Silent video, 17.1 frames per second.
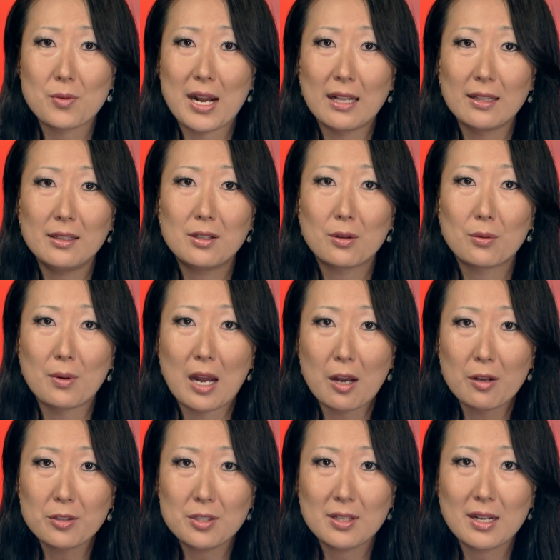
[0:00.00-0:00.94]
rallied
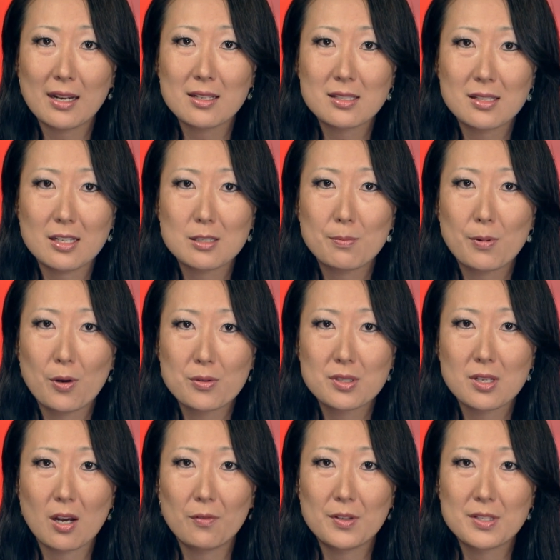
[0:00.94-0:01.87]
around United States
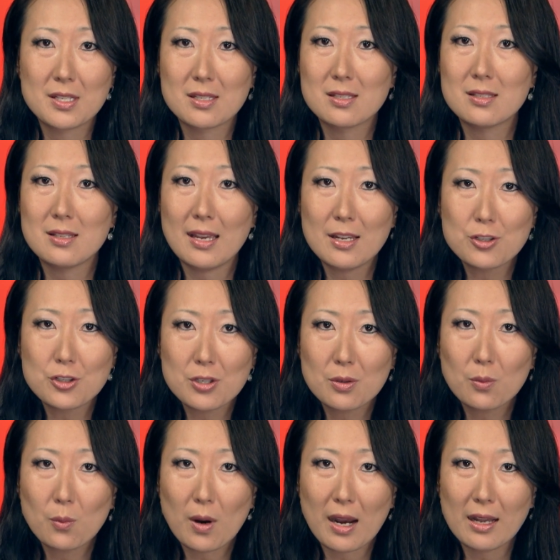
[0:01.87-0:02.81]
post offices
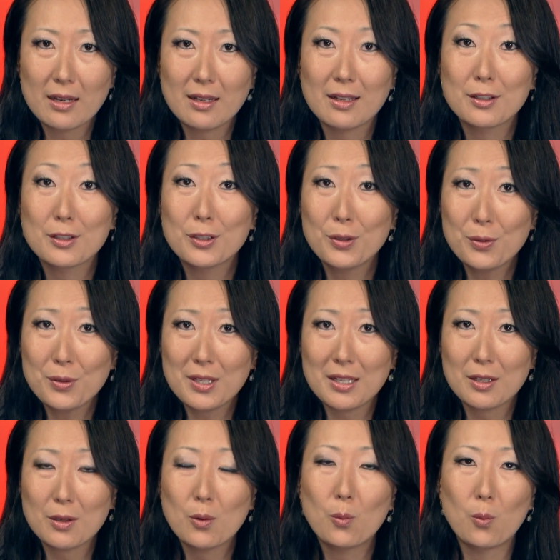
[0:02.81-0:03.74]
nationwide,
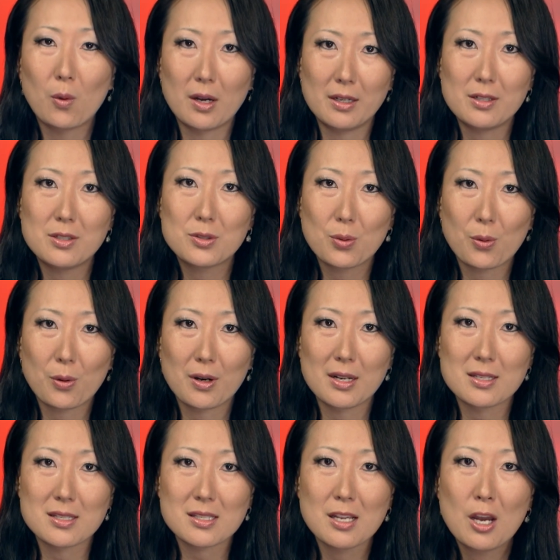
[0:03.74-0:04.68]
including one in
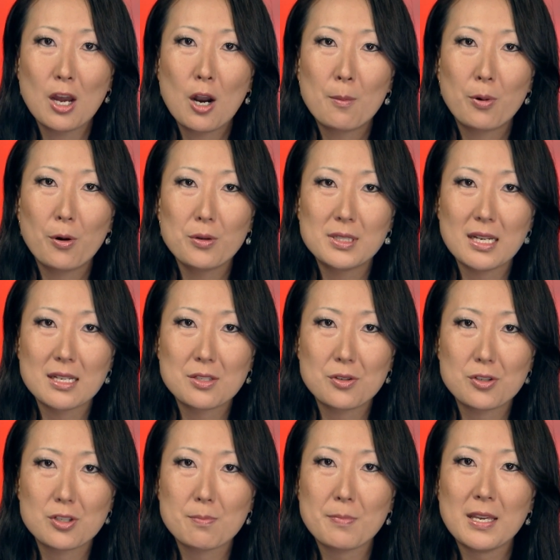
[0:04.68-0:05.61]
Torrance.
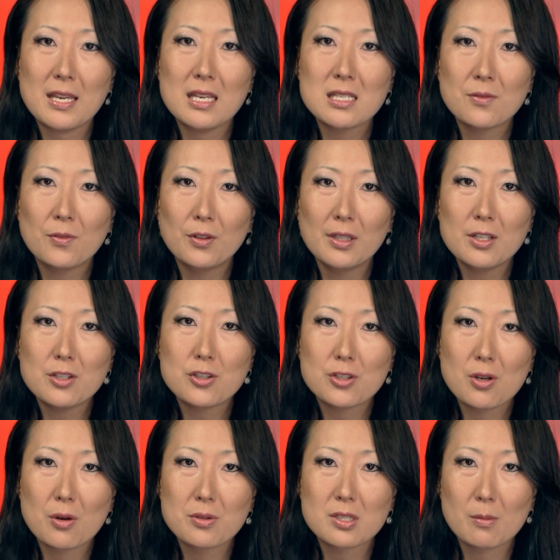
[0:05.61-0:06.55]
Protesters peacefully
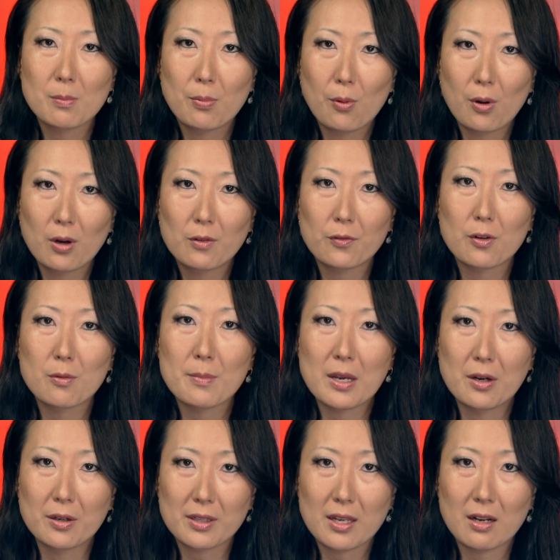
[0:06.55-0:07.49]
showed support for
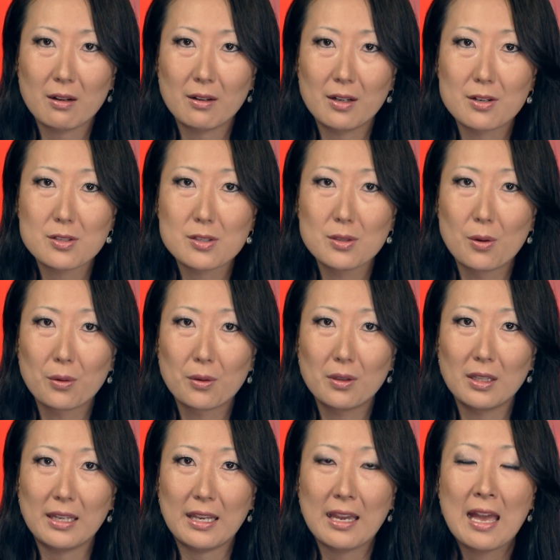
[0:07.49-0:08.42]
mail carriers
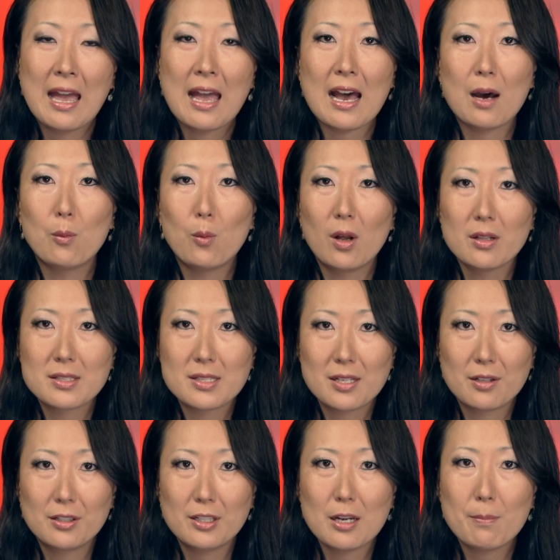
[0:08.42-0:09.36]
locally at
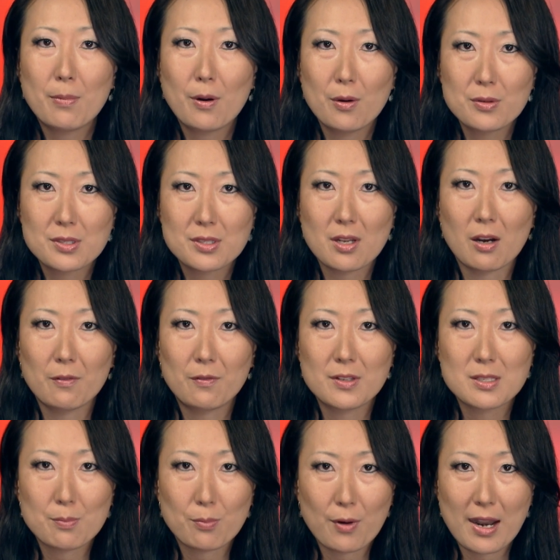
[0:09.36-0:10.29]
Walteria Post
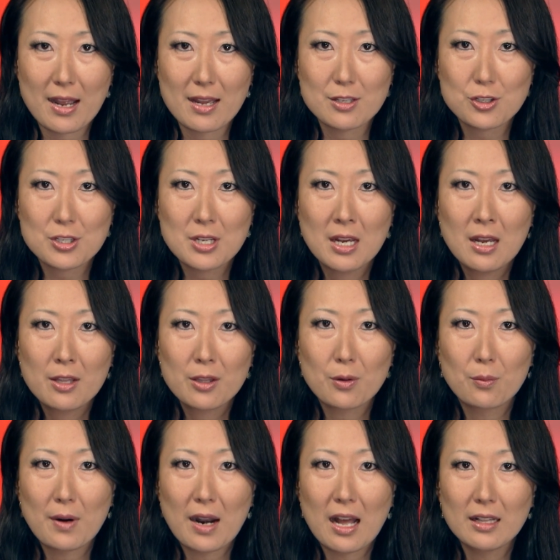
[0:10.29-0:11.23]
Office branch. The
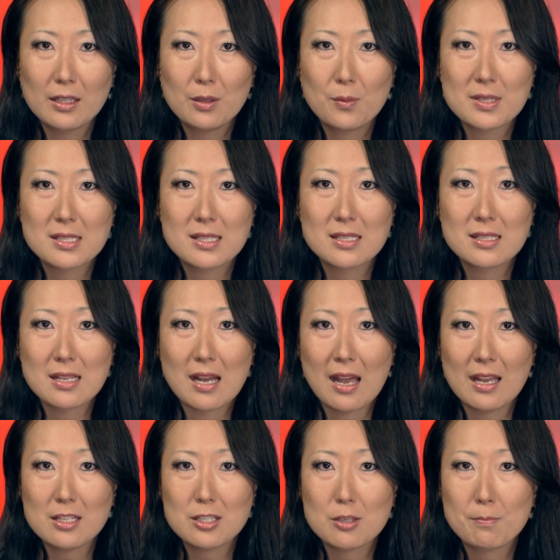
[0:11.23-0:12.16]
rally was
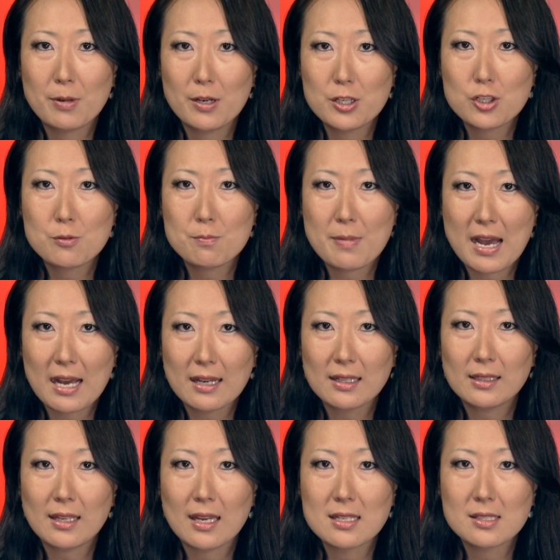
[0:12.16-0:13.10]
designed to push back
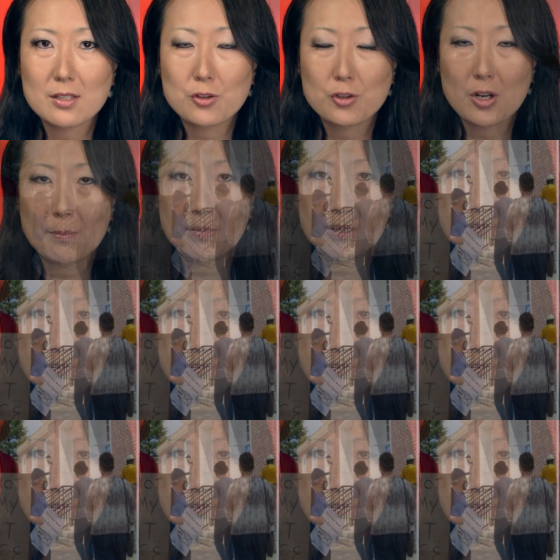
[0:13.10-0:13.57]
against the Trump